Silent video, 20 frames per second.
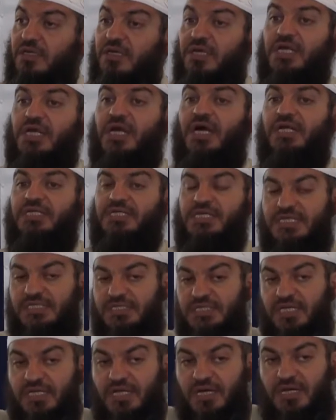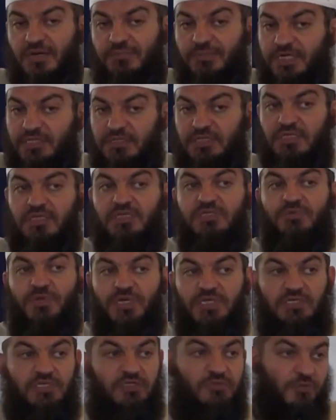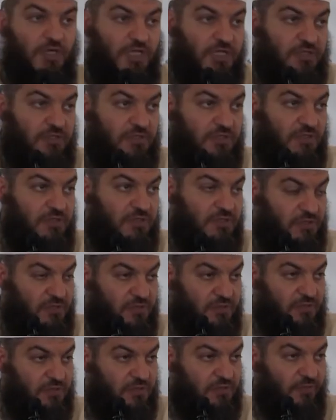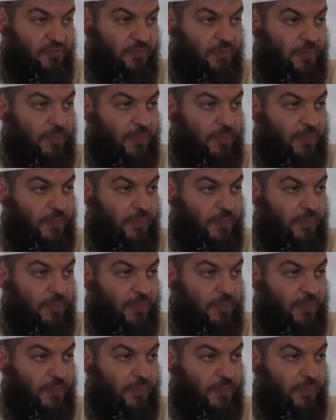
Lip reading: Regarding sadaqah, my dear respected brothers and sisters.